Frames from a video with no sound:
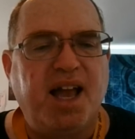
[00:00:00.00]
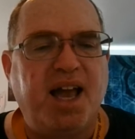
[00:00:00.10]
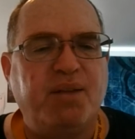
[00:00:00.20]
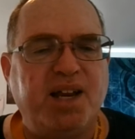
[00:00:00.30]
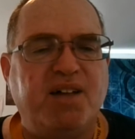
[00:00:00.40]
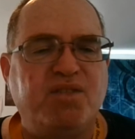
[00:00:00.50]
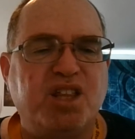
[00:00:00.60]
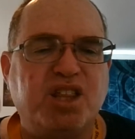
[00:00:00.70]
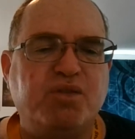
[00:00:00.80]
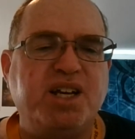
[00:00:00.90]
And we have the
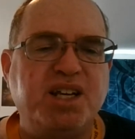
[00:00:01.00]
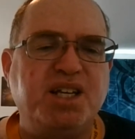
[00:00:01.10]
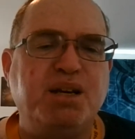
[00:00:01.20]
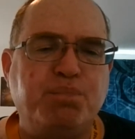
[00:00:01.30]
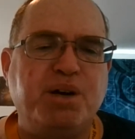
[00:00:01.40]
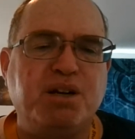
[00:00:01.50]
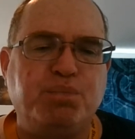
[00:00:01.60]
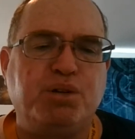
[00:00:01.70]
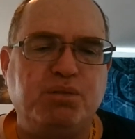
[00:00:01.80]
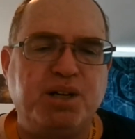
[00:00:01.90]
3D
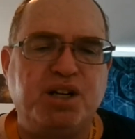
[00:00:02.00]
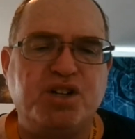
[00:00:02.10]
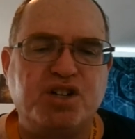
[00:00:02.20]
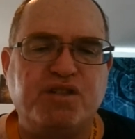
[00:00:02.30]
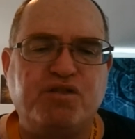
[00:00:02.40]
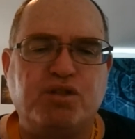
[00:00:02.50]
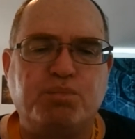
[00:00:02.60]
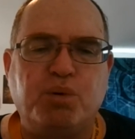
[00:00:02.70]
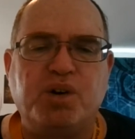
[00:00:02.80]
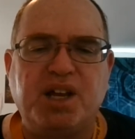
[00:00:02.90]
printable miniature for
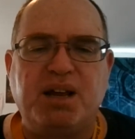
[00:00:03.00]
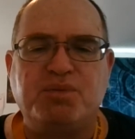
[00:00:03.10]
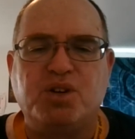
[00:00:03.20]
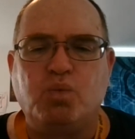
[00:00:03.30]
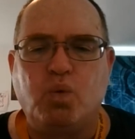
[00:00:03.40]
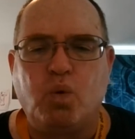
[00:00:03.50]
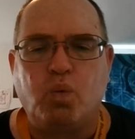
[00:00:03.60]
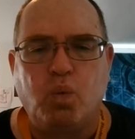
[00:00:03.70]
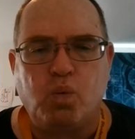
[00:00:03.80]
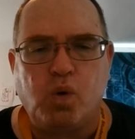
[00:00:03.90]
board games and
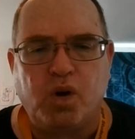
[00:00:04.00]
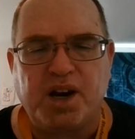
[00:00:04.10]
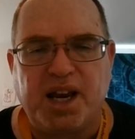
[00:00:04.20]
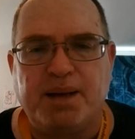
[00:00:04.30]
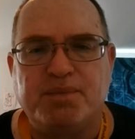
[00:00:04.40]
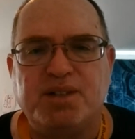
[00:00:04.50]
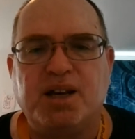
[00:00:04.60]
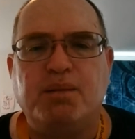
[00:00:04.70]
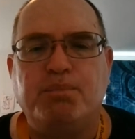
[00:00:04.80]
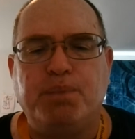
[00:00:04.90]
war games
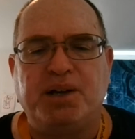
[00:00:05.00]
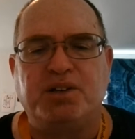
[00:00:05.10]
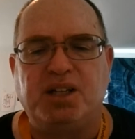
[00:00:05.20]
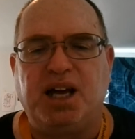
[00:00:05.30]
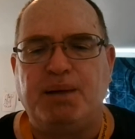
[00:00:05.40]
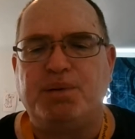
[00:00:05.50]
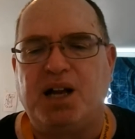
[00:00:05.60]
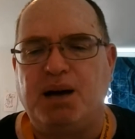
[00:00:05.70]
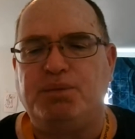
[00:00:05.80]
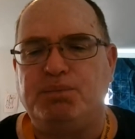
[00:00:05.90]
bundle up at
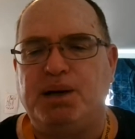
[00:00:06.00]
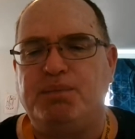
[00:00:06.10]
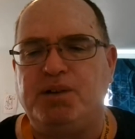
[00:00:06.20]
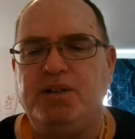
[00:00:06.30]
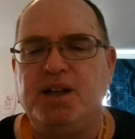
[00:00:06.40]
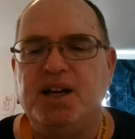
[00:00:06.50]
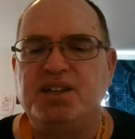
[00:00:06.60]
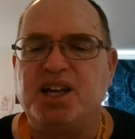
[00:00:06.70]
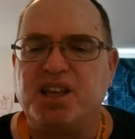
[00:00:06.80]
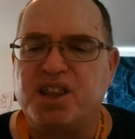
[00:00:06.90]
Humble Bumble.
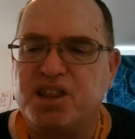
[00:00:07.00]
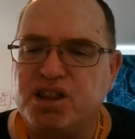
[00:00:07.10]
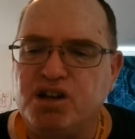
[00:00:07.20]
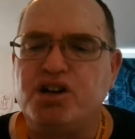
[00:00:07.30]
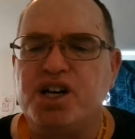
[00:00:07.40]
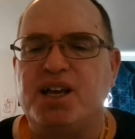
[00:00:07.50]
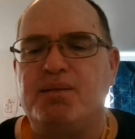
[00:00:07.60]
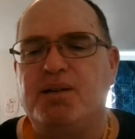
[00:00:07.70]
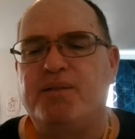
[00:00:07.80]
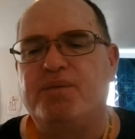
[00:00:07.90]
It's got
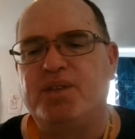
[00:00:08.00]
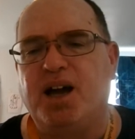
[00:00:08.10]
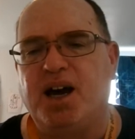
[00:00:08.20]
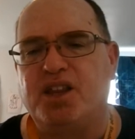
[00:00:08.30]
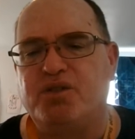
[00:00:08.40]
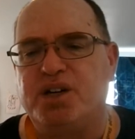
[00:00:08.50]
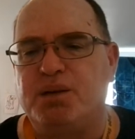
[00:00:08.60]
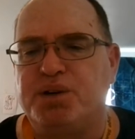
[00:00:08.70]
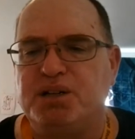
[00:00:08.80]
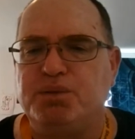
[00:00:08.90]
30 uh,
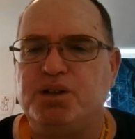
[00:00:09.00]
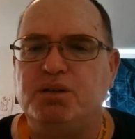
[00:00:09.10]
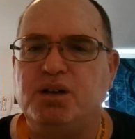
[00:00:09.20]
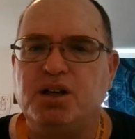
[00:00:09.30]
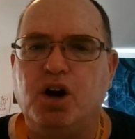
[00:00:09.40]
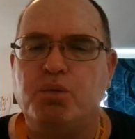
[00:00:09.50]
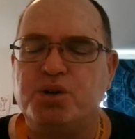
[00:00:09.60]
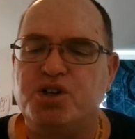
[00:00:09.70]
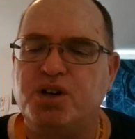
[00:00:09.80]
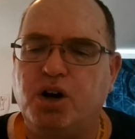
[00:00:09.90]
3D printable
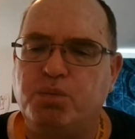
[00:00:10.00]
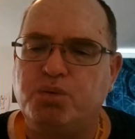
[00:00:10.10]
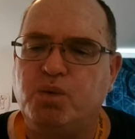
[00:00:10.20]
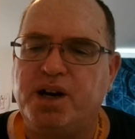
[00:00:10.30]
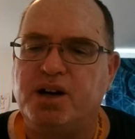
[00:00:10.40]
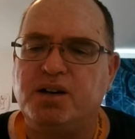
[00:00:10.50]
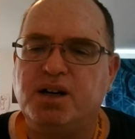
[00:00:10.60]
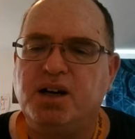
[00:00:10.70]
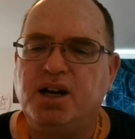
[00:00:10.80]
open openware